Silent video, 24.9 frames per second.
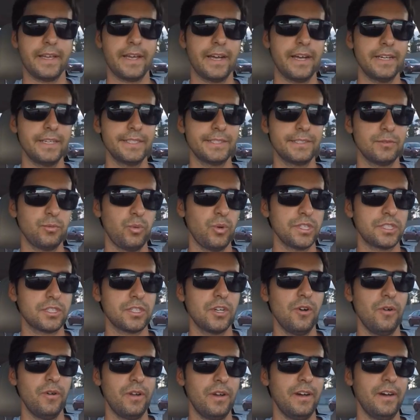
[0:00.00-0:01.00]
Hey guys, what's
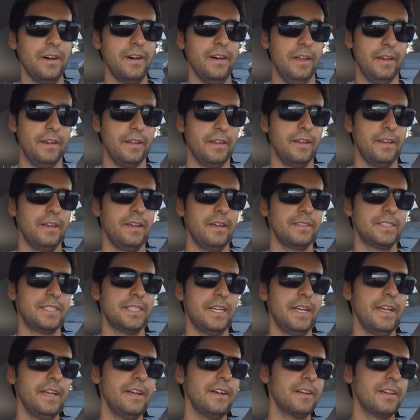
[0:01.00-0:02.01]
going on?
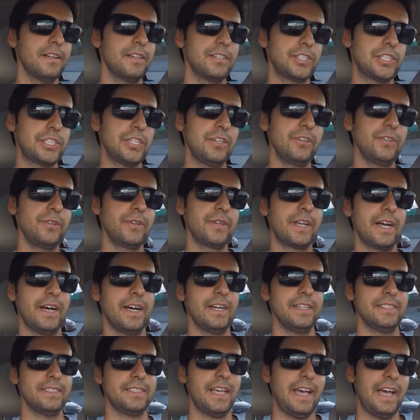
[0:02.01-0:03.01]
Today I'm going to show you
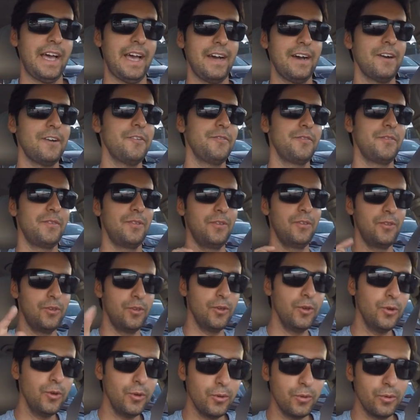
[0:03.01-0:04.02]
guys how
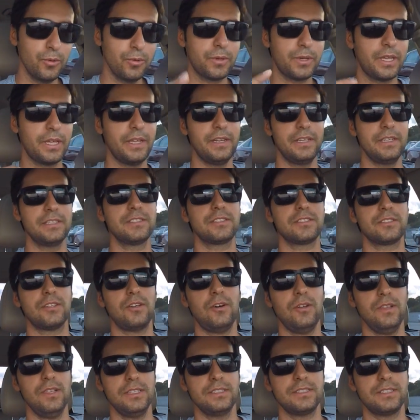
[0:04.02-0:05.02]
you can
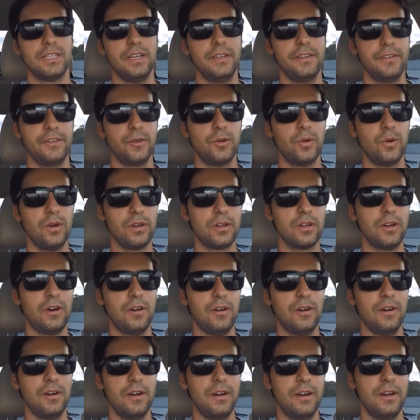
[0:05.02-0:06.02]
install inside your
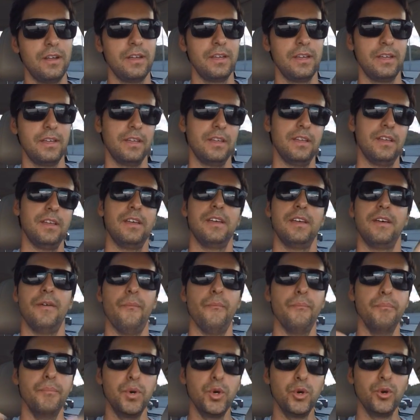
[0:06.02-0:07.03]
car
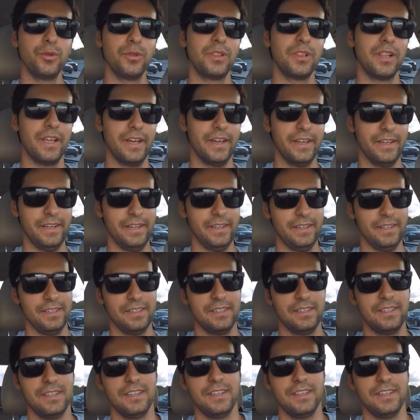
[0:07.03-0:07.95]
mood lighting.